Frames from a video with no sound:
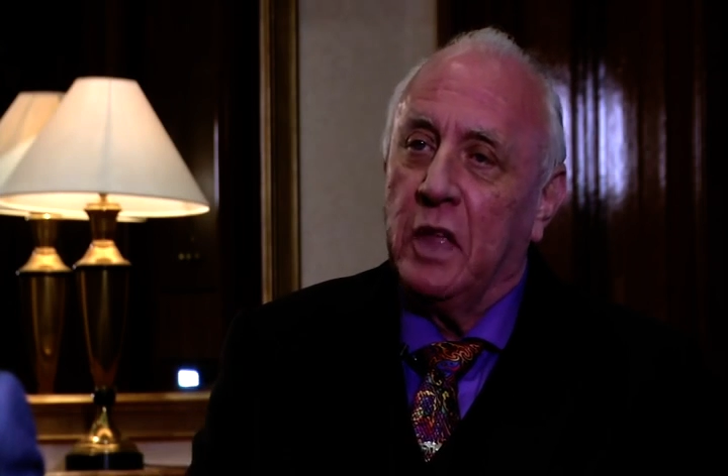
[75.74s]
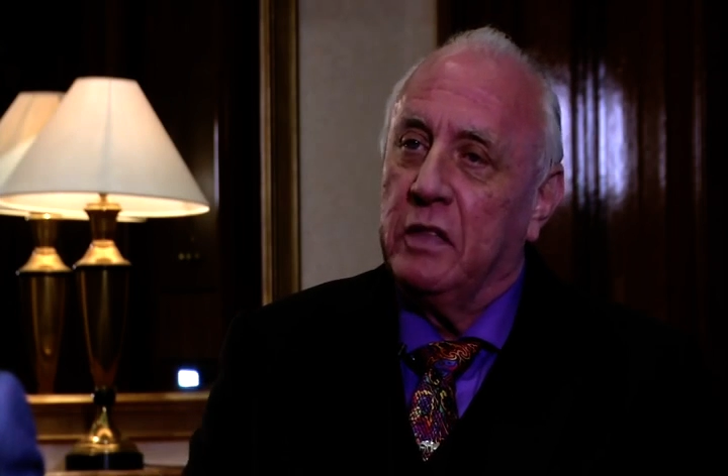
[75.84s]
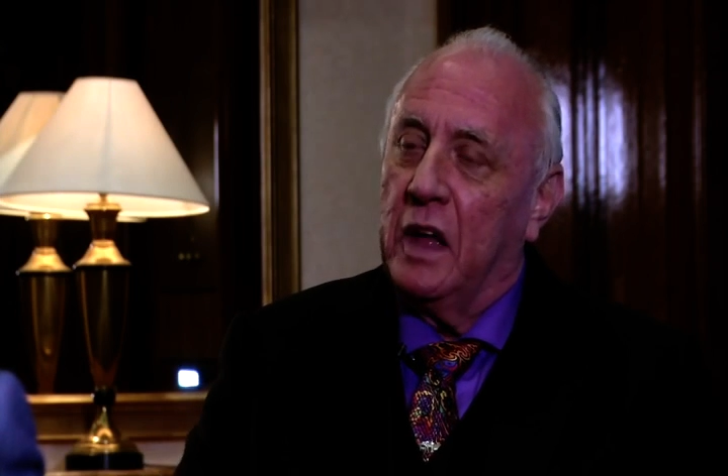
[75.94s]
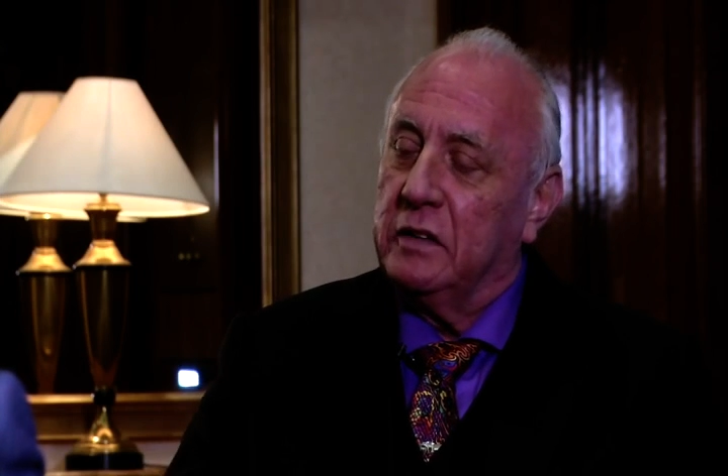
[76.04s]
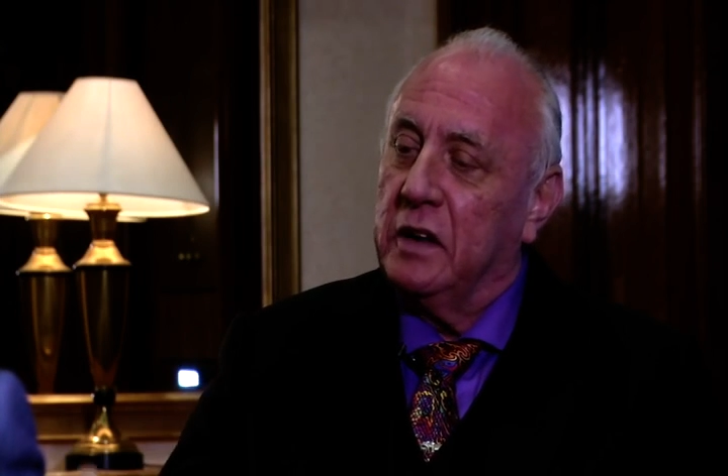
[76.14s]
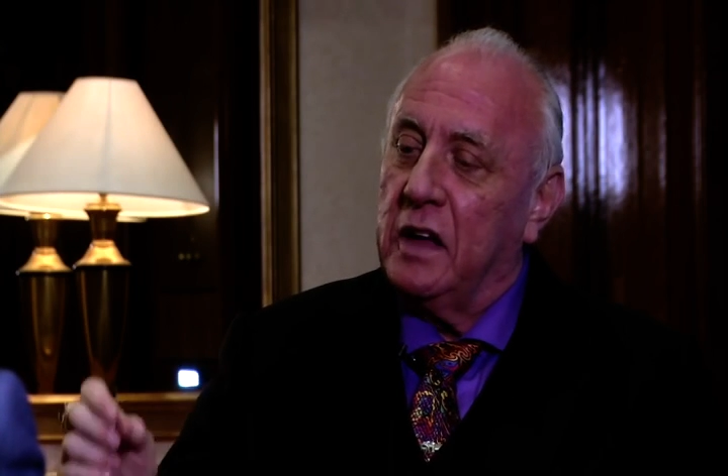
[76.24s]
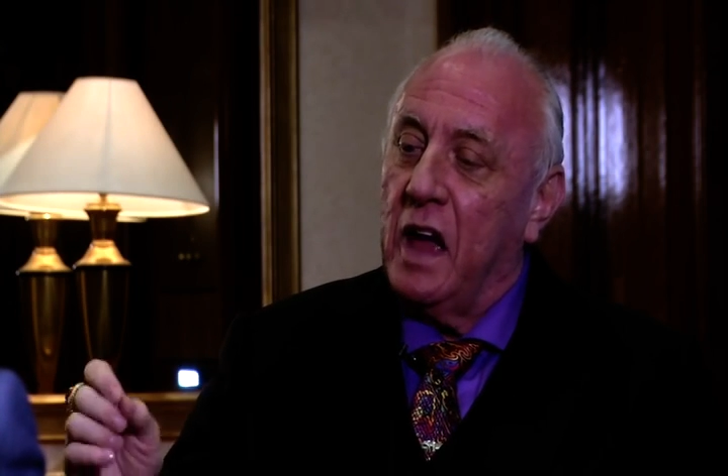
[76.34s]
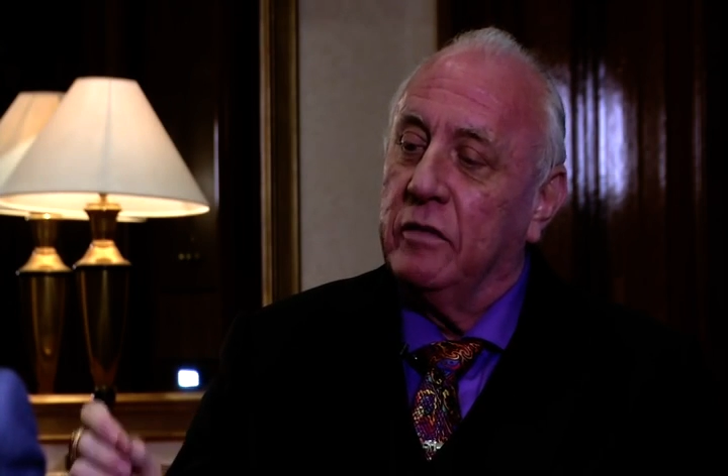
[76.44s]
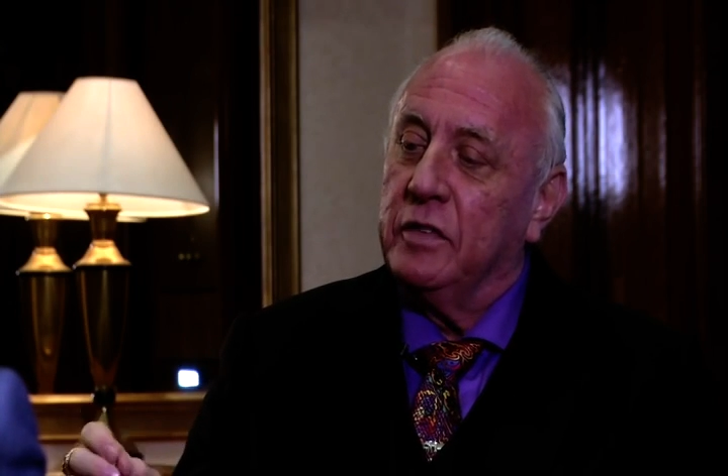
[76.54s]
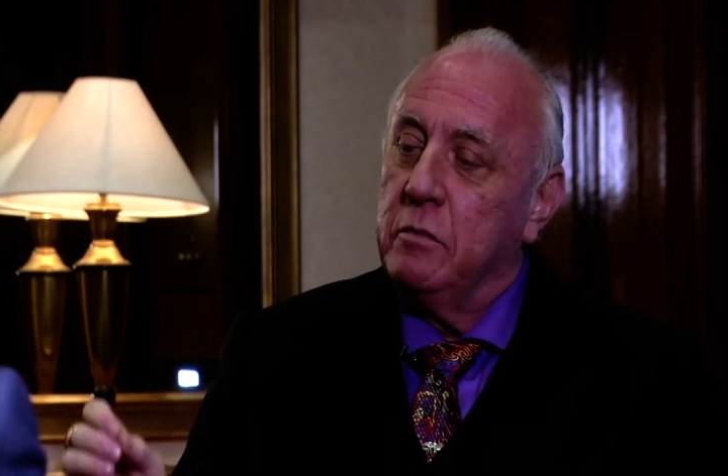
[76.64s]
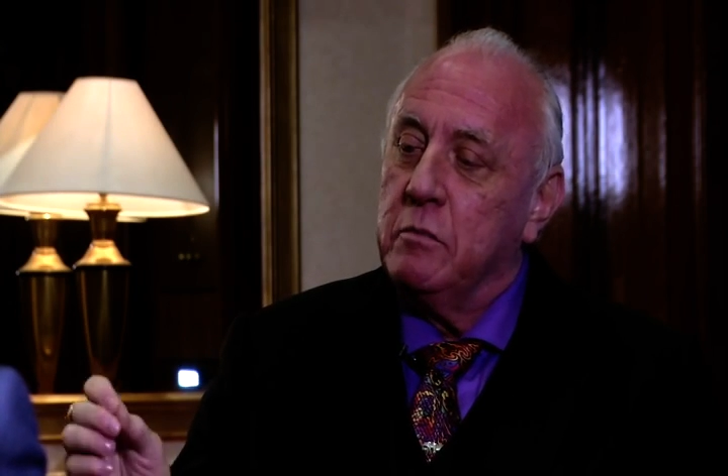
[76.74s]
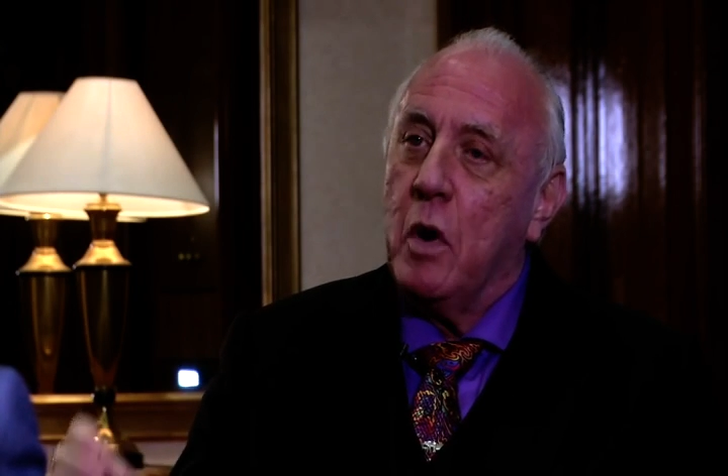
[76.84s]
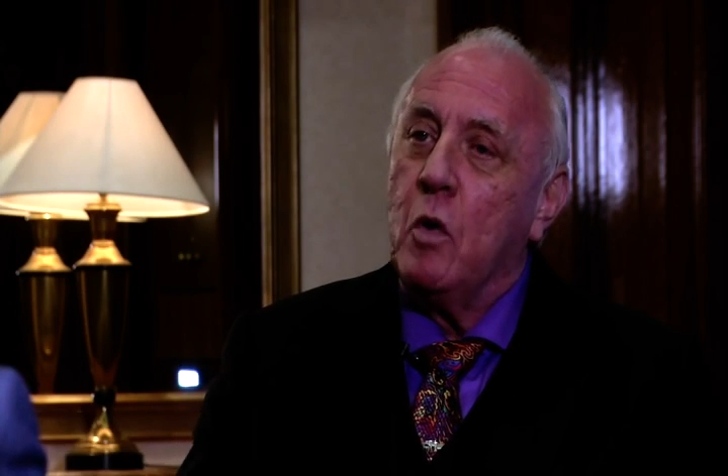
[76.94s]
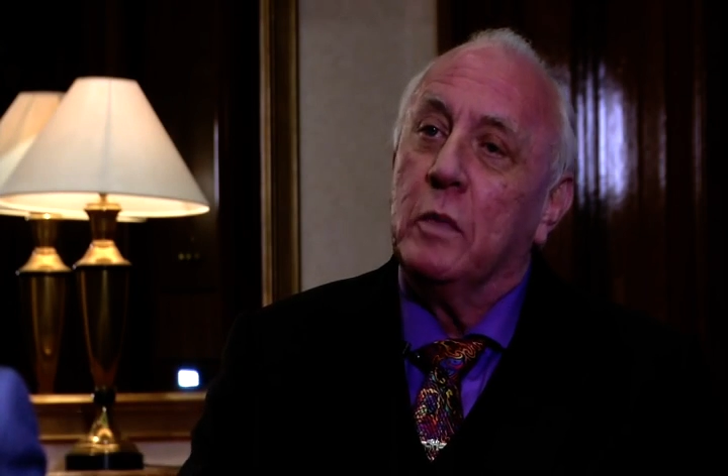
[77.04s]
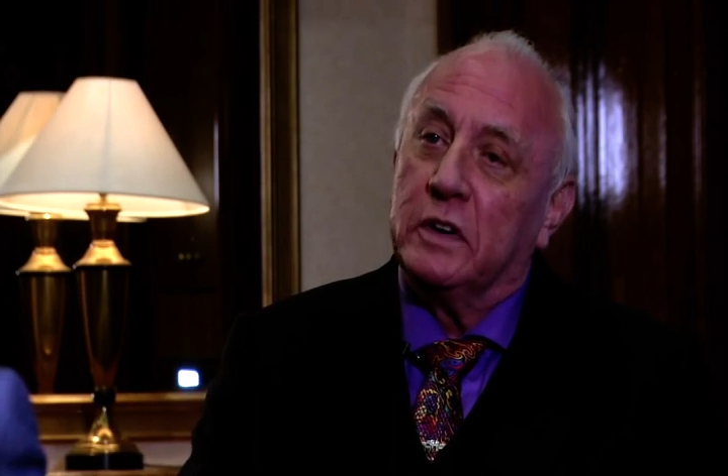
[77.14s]
that every
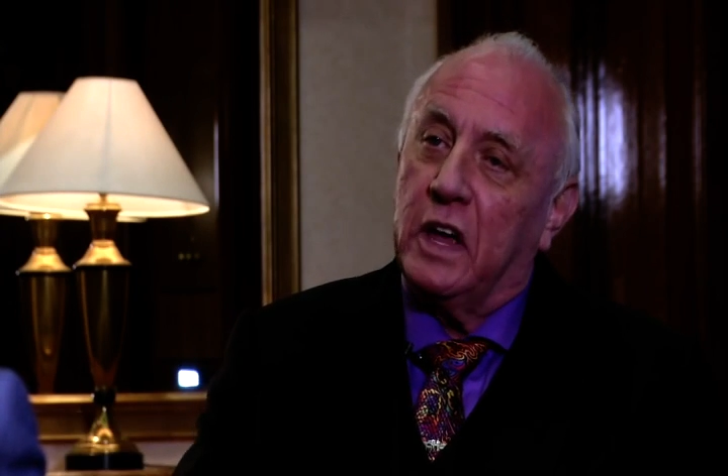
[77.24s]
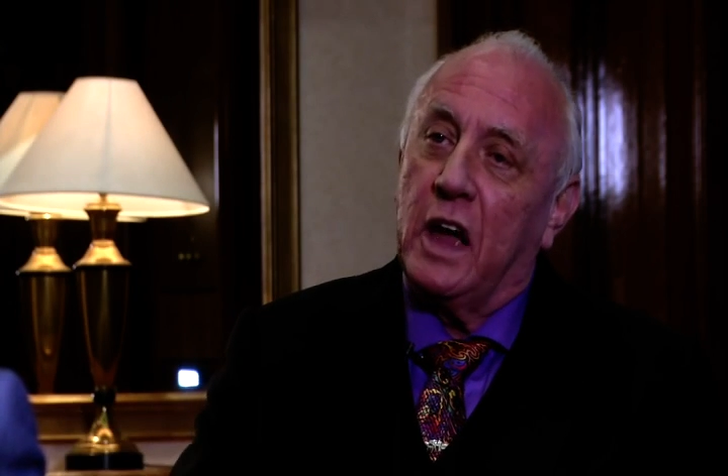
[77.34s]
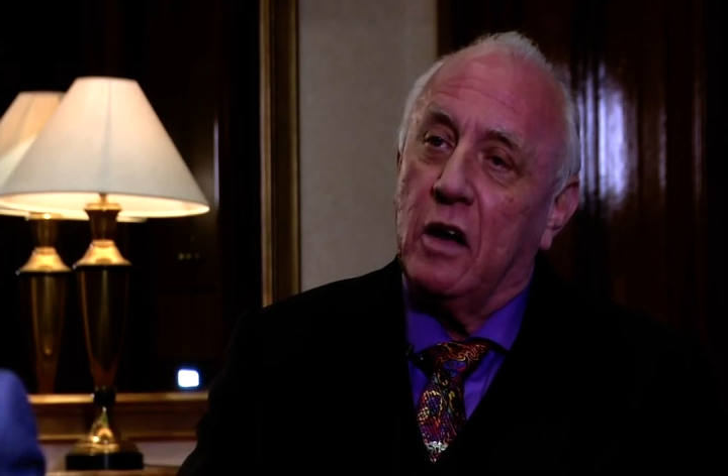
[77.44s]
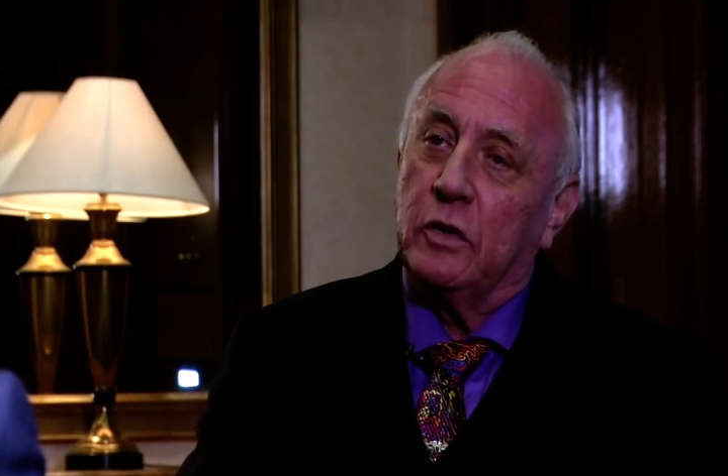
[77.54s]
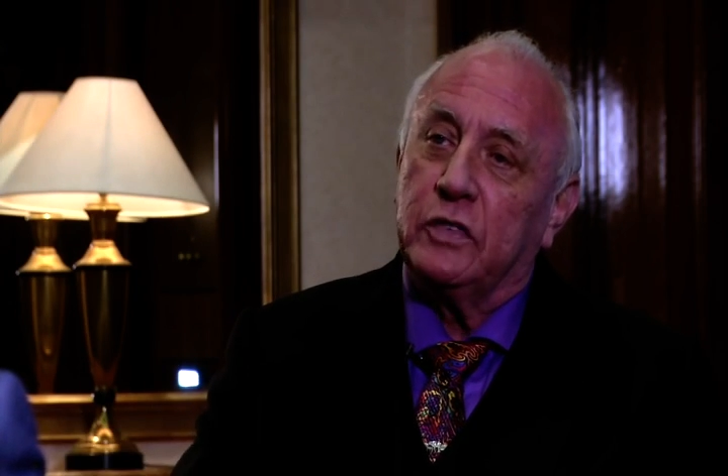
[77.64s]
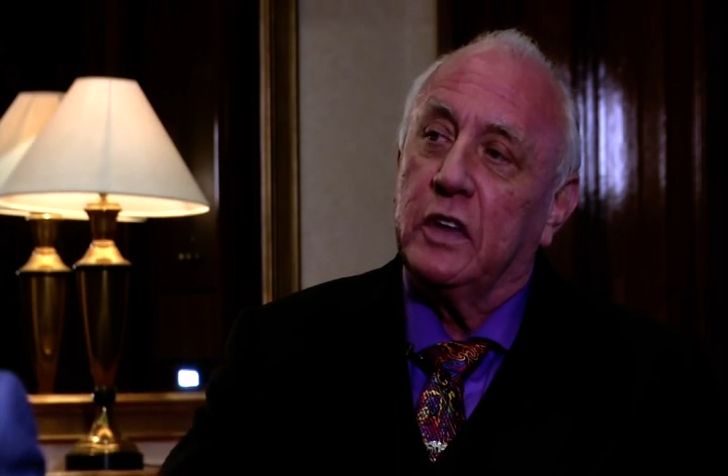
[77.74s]
moment counts,